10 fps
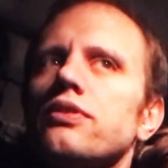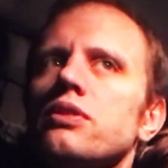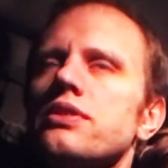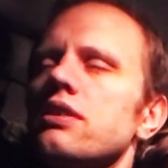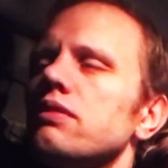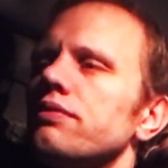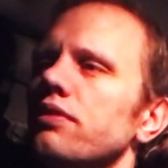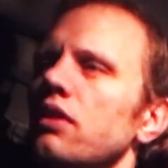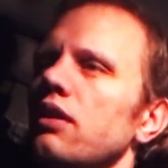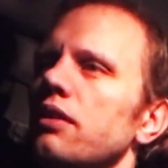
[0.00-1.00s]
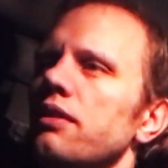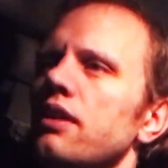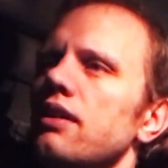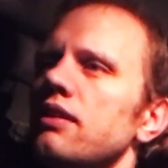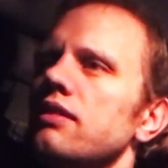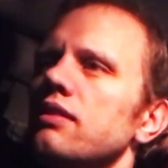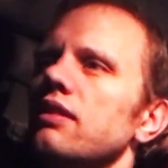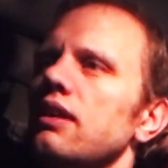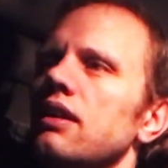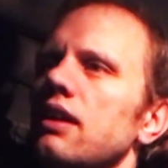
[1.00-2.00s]
for yourself, then
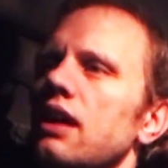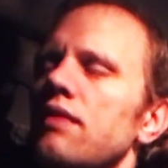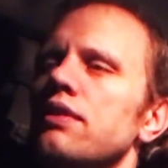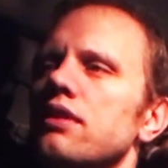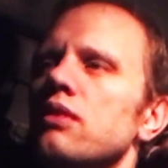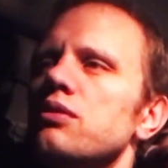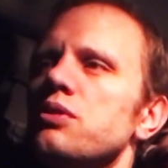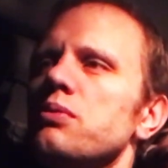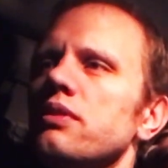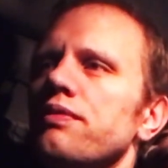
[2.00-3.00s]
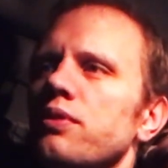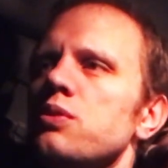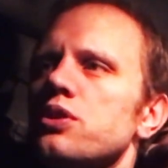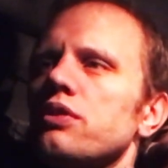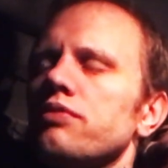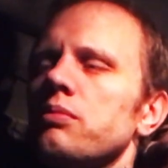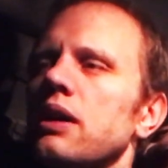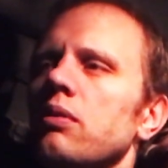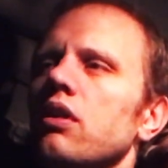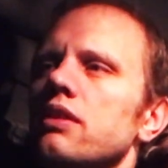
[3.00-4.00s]
everything you do in the future from
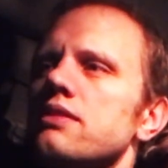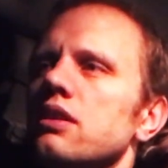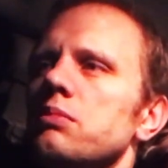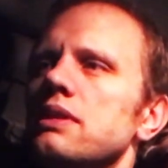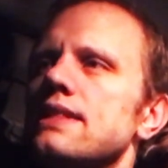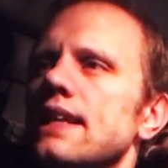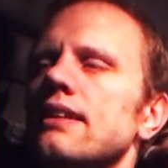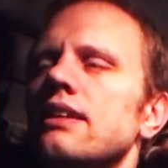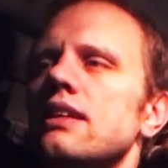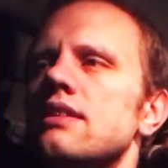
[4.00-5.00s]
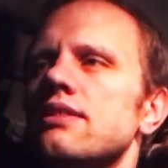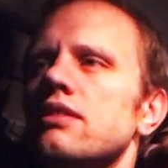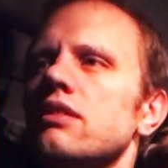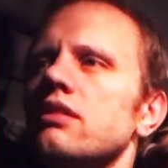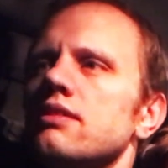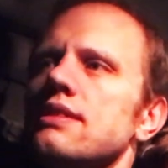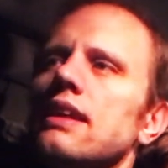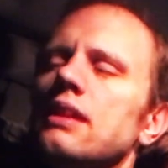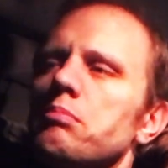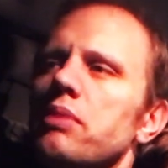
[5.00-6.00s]
now on is going to be slightly easier,
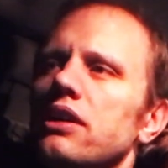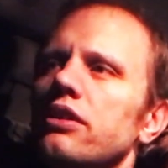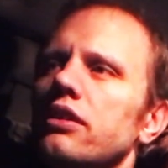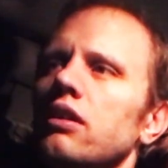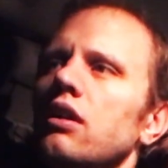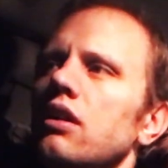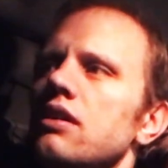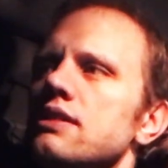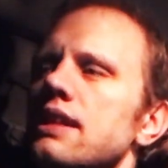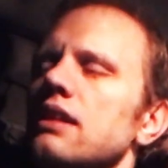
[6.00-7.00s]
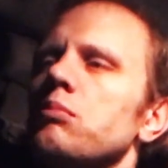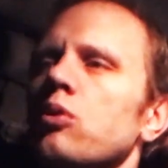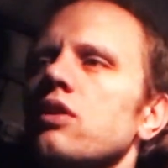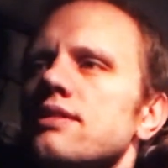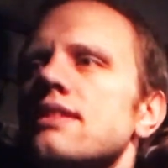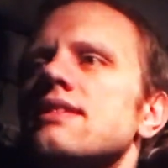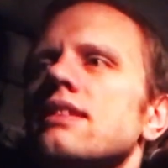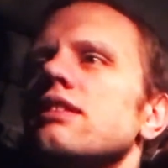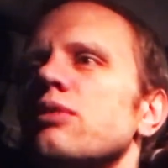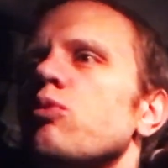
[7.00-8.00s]
slightly better, slightly more
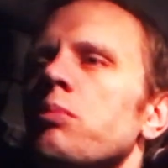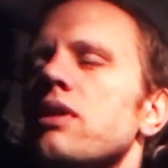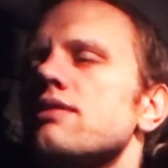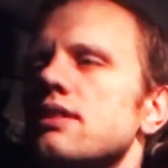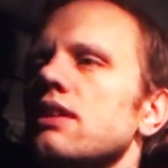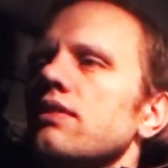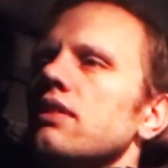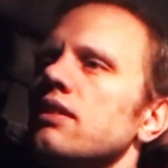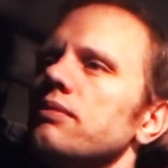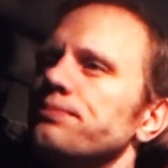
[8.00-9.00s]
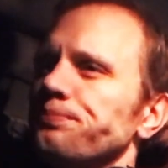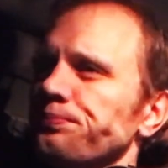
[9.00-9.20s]
consistent and robust and everything.